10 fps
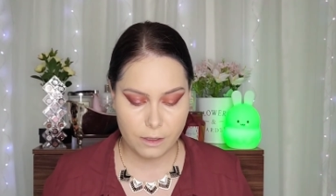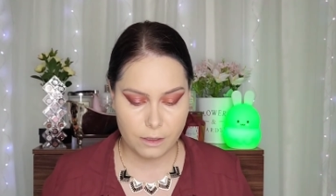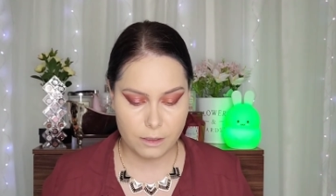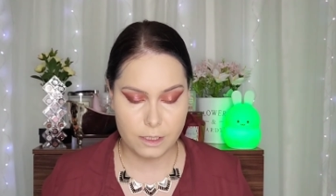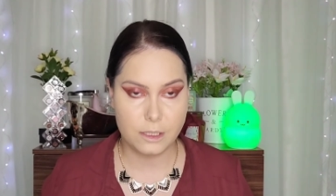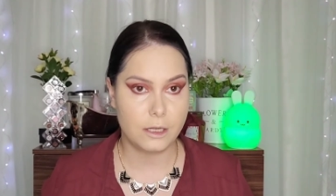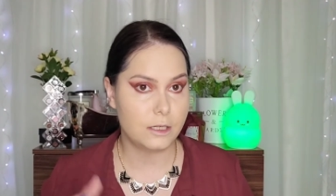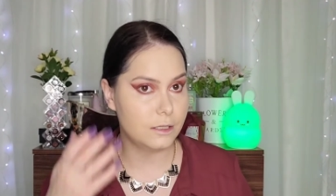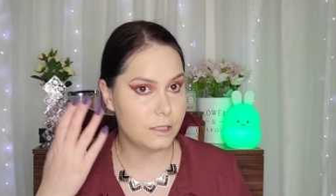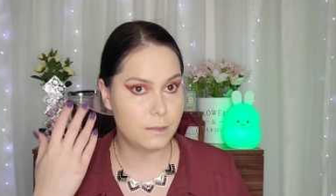It's not
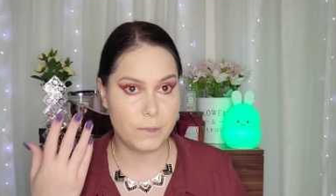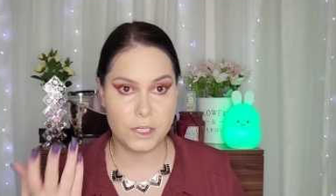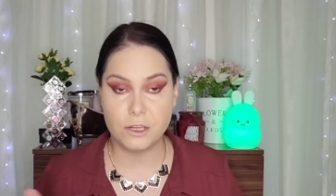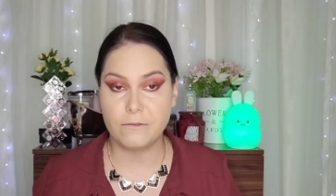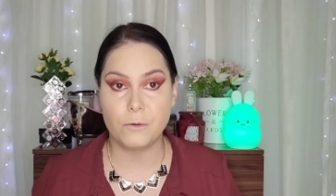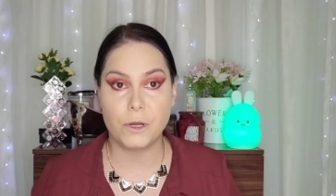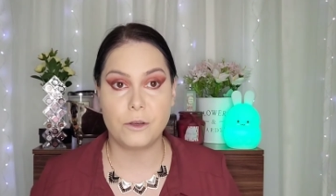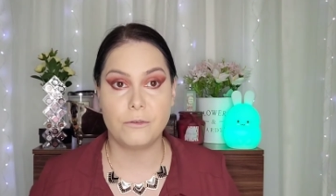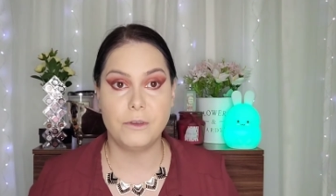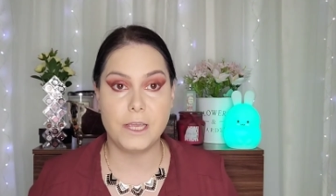gonna smudge everywhere
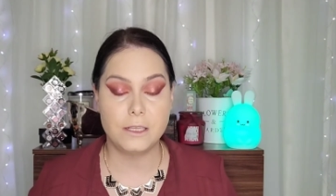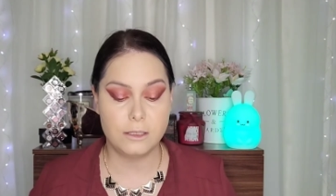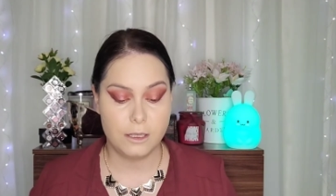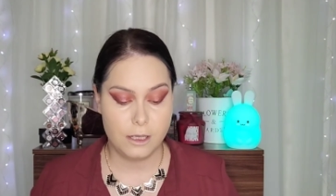your face.